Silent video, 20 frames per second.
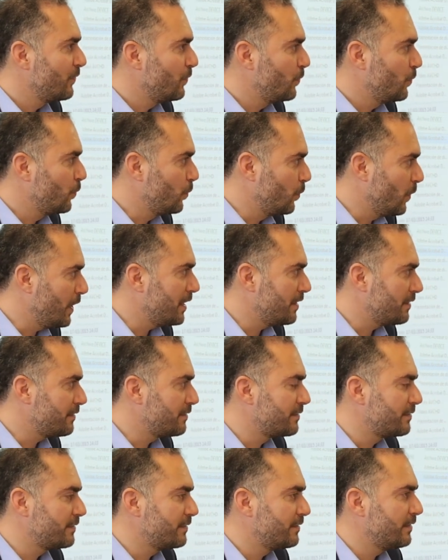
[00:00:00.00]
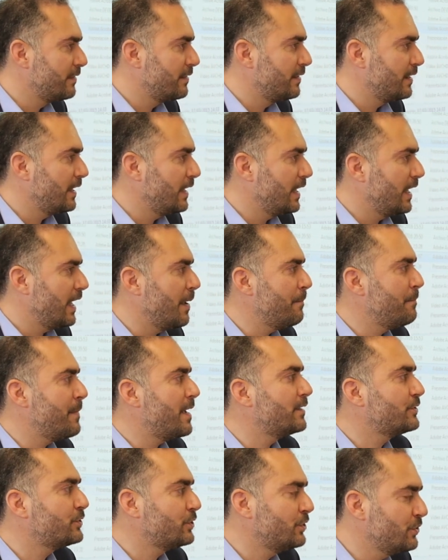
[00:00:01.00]
with a
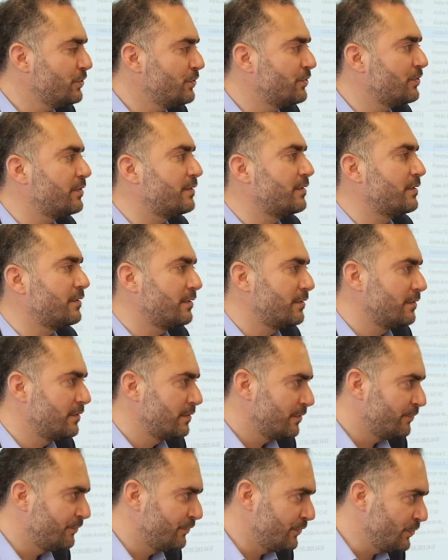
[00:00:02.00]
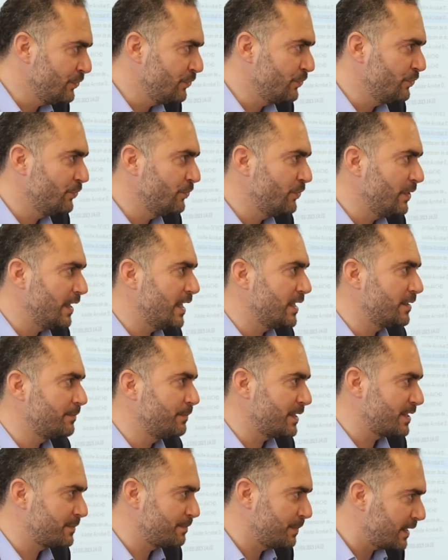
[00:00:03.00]
mature view and
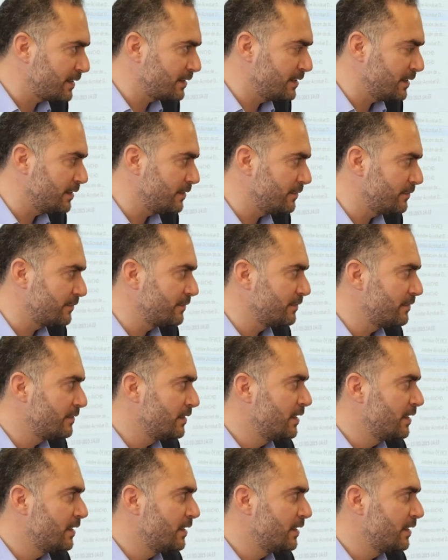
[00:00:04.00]
perspective,